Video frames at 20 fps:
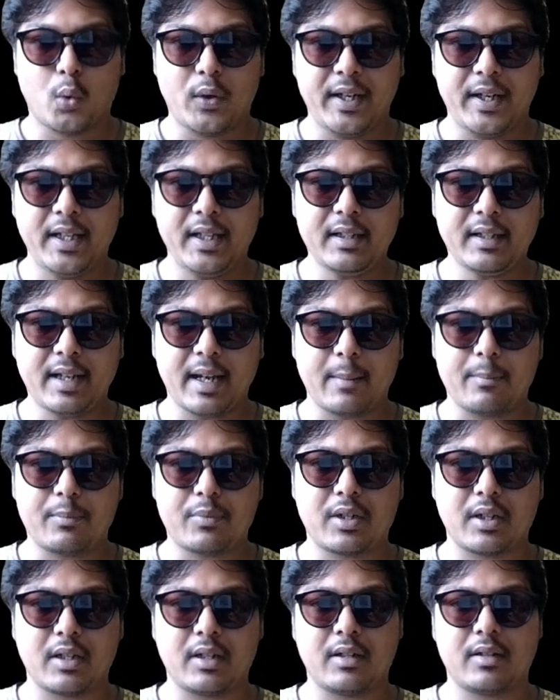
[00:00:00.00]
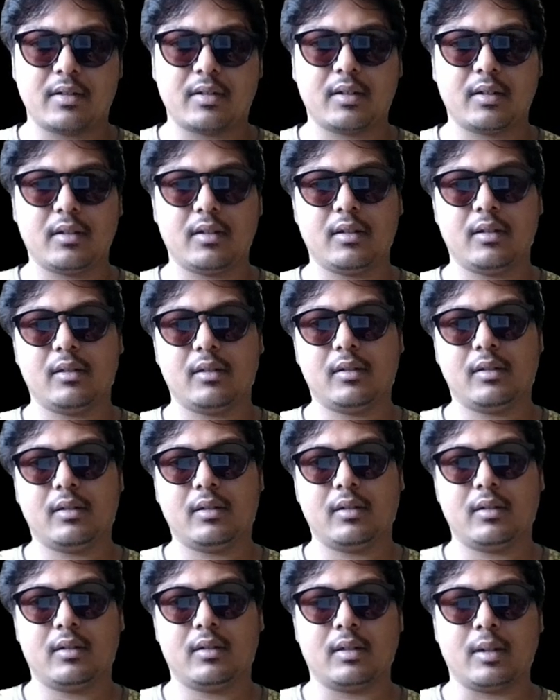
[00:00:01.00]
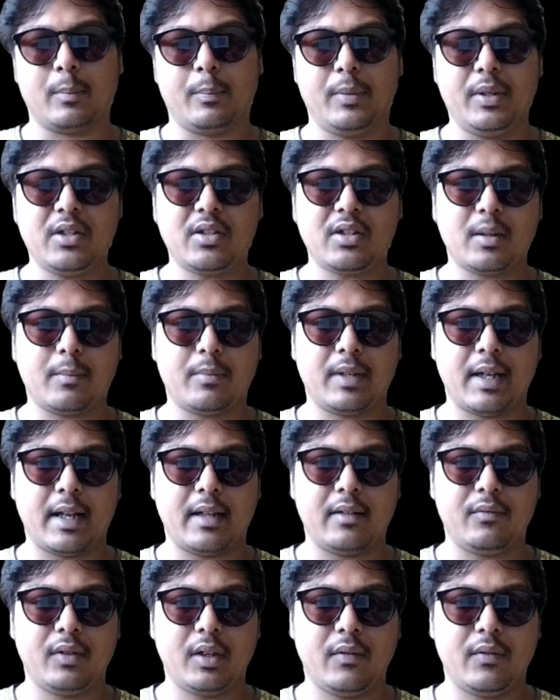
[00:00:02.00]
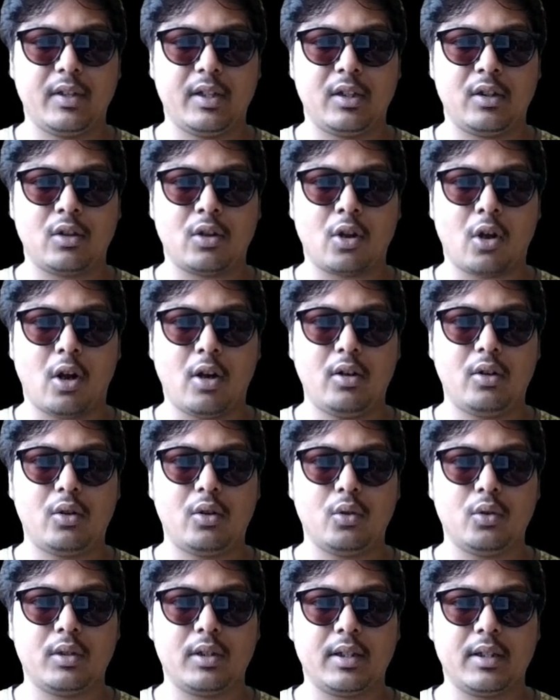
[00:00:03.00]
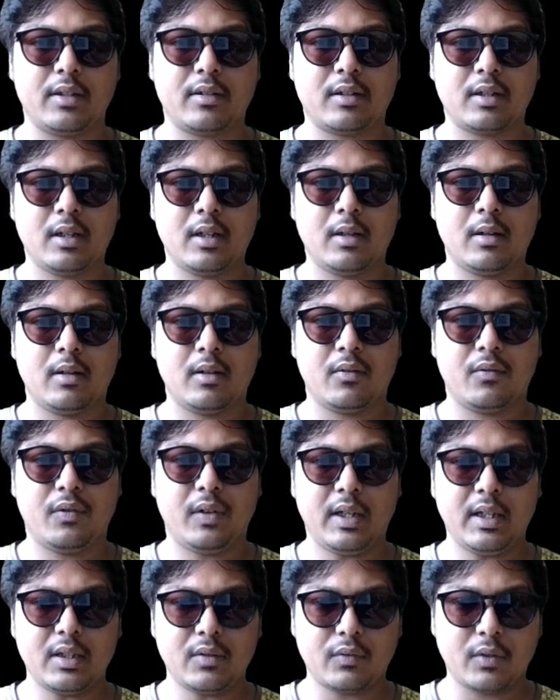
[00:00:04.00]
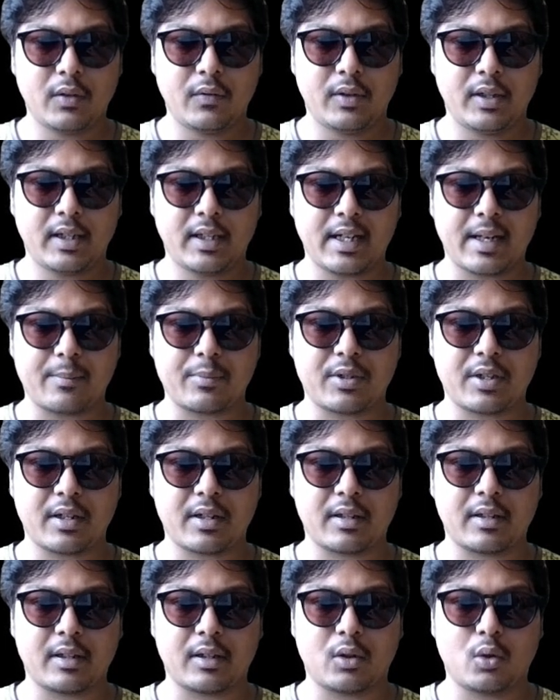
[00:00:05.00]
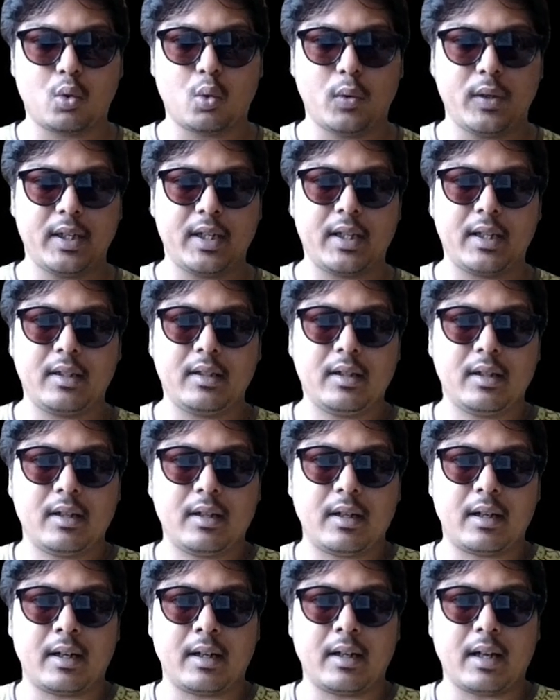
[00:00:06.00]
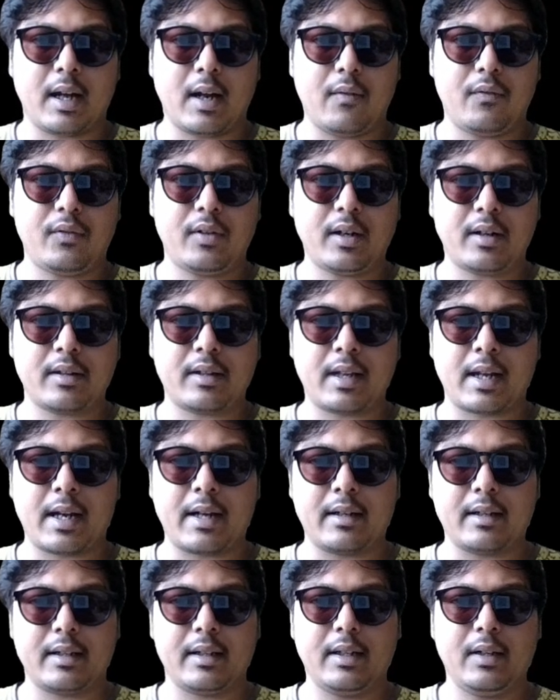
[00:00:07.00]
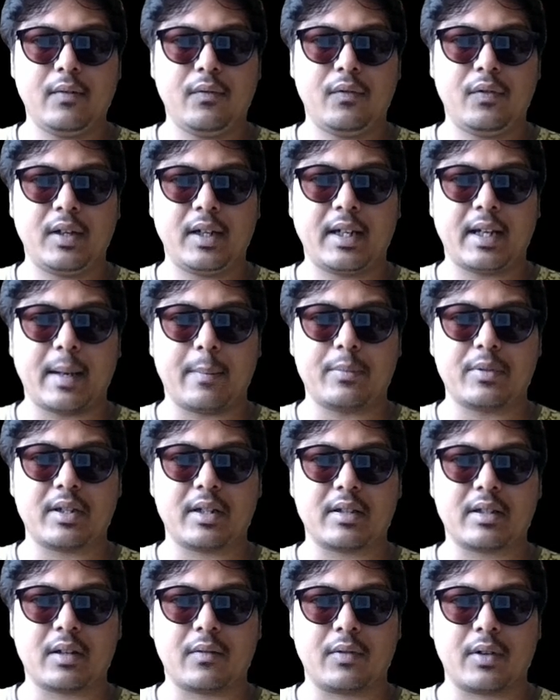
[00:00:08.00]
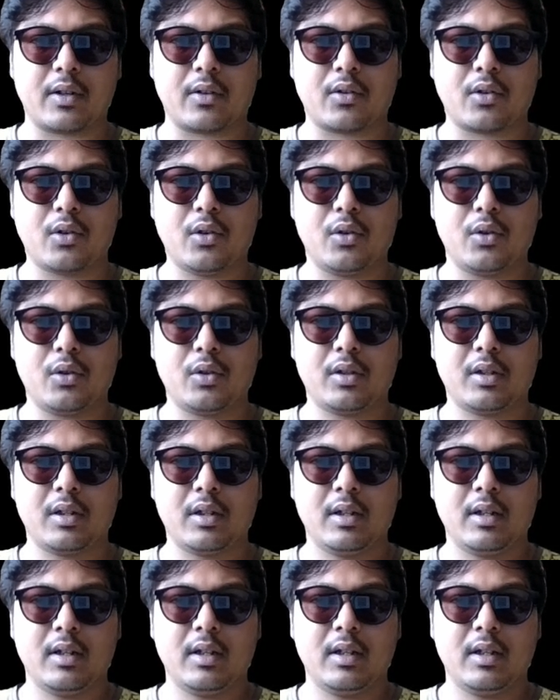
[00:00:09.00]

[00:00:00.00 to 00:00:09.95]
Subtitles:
queen captures the bishop, then we will not do this. First we will capture the queen, and after that if he captures our rook,